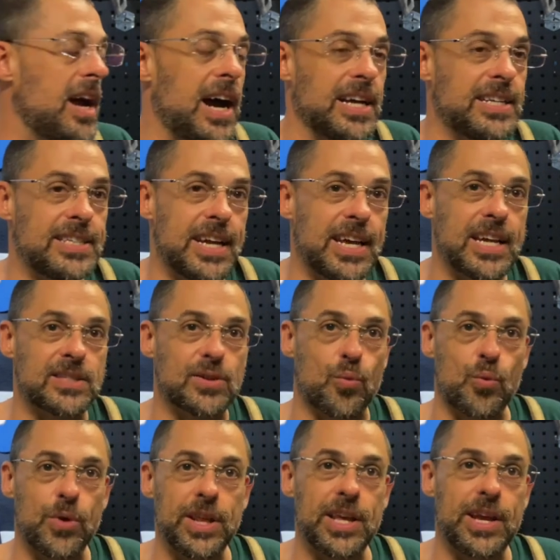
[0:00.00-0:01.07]
High-Tech has a
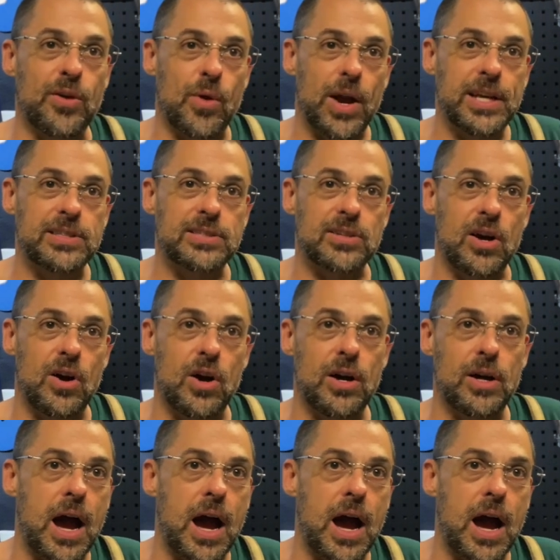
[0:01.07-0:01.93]
really great saw.